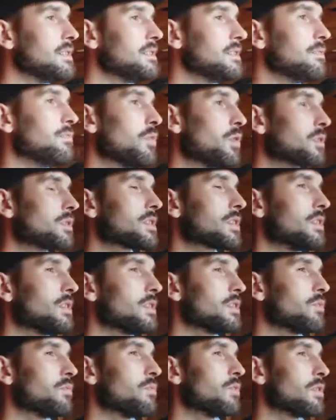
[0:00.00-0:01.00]
what
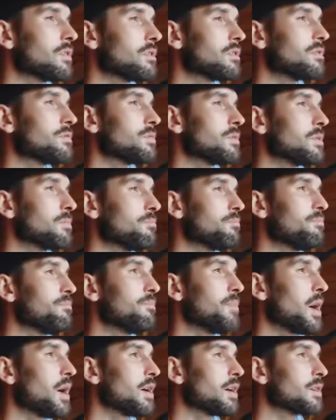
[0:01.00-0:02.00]
kind of wand would a
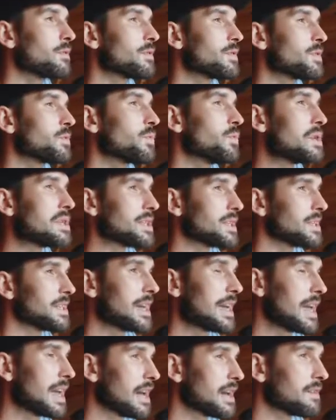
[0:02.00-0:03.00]
pirate wizard
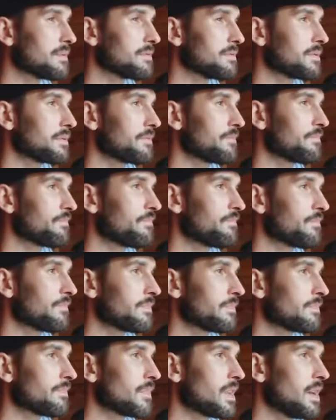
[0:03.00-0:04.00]
have?
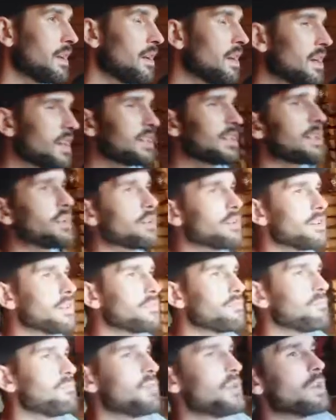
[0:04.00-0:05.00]
Now, I
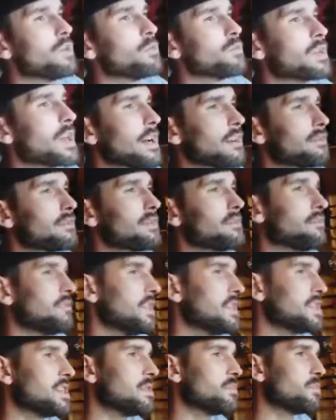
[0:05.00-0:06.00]
feel it would have to
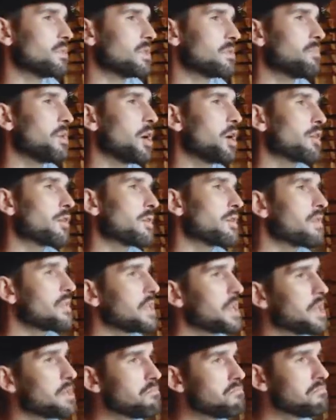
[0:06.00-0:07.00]
fit in with the pirate
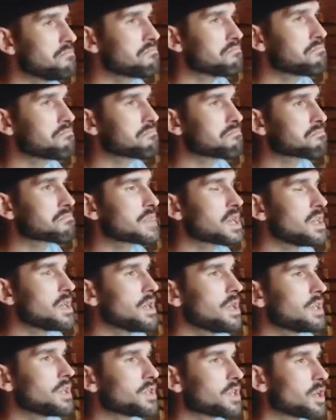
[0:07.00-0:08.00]
theme.
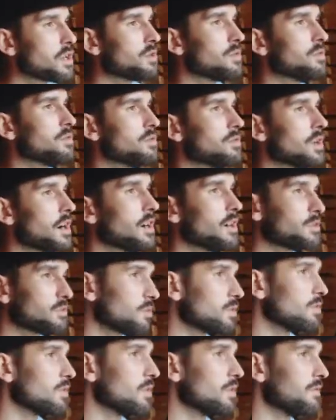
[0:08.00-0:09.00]
So I
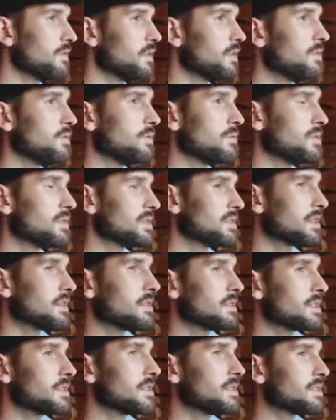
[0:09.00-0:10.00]
drew a few
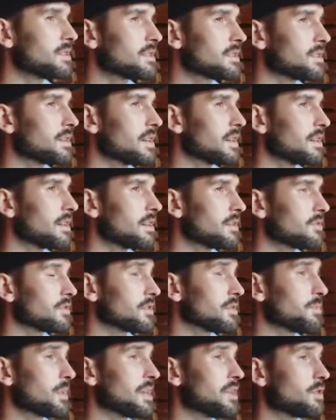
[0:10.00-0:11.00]
designs, tried
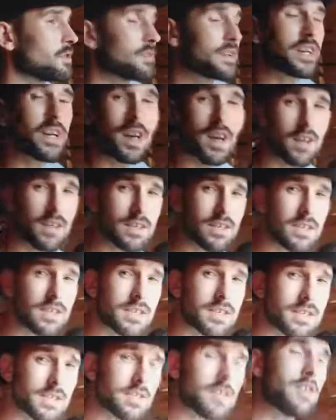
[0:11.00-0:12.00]
to base it off a
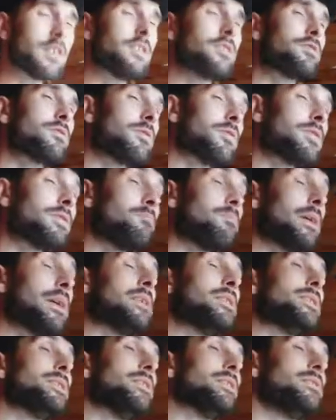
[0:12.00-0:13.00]
cutlass, I tried to
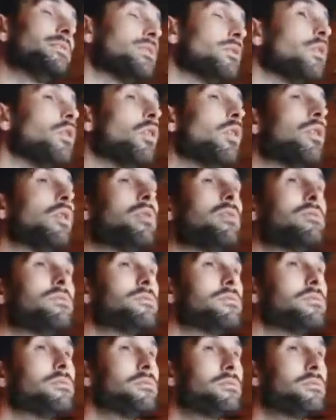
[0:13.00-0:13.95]
base it off